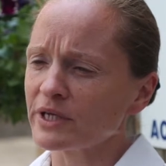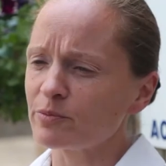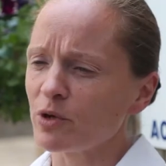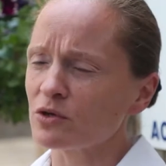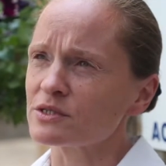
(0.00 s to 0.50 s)
the
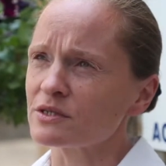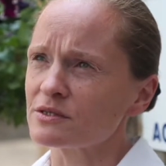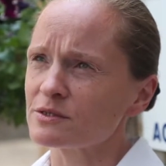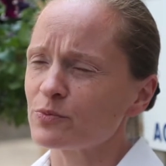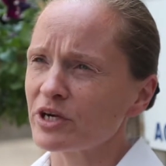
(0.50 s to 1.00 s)

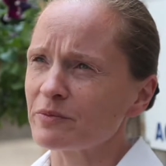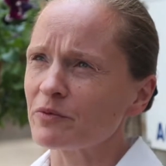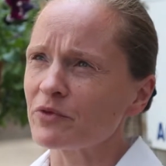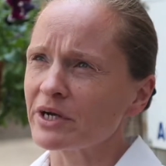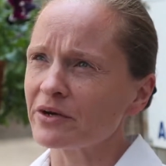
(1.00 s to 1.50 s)
Potters
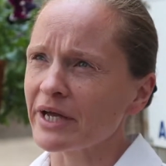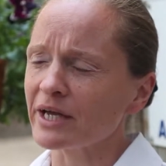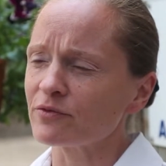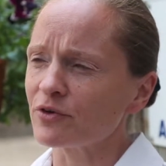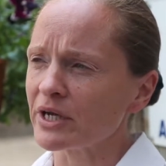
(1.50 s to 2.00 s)
premium rearing
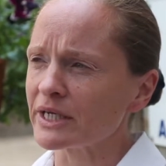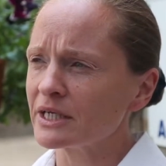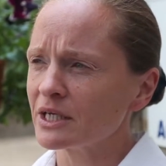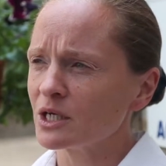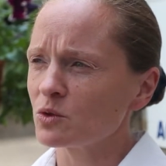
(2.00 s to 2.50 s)
aviary.
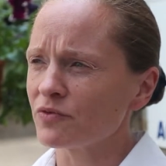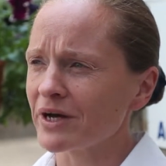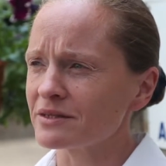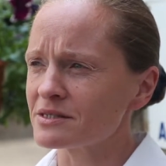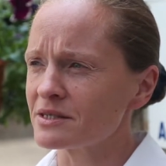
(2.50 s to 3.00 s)
We've
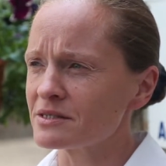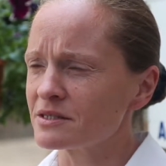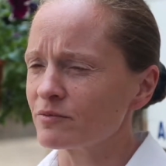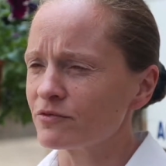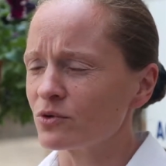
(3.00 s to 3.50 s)
had the
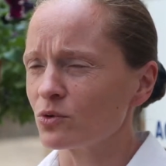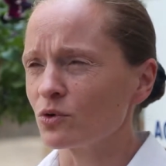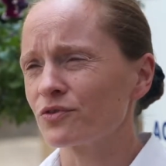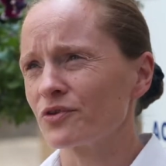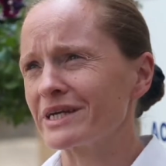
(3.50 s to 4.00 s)
system
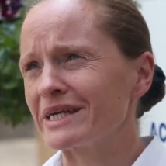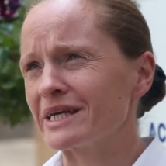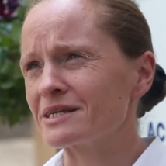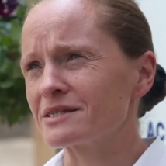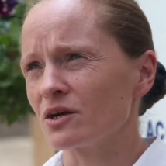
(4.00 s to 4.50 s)
for 3
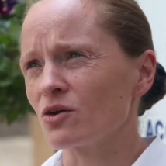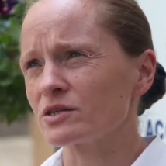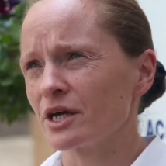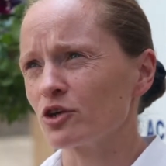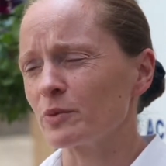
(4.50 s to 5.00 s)
years in
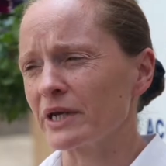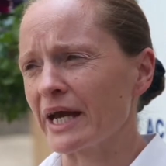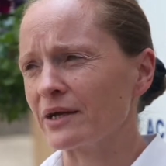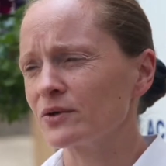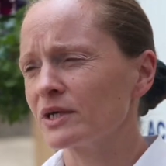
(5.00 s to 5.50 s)
October now,